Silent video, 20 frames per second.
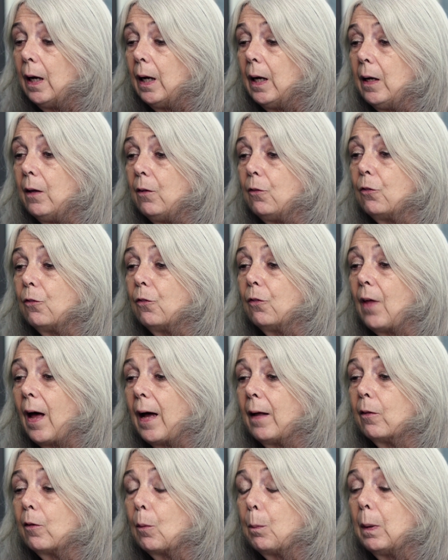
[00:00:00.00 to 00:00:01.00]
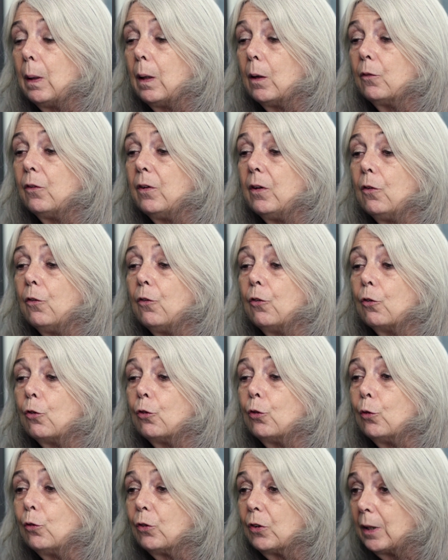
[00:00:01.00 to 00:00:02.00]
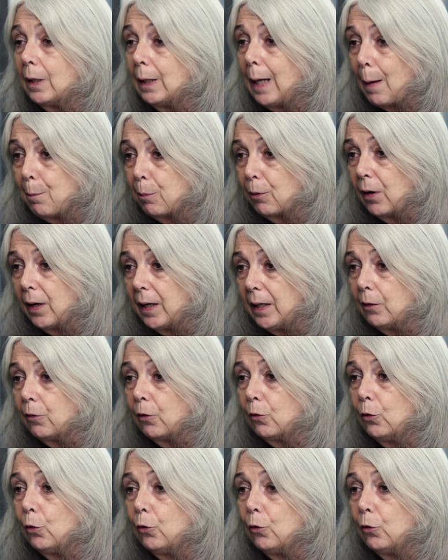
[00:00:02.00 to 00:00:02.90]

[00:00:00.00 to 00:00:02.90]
is that the parties should collaborate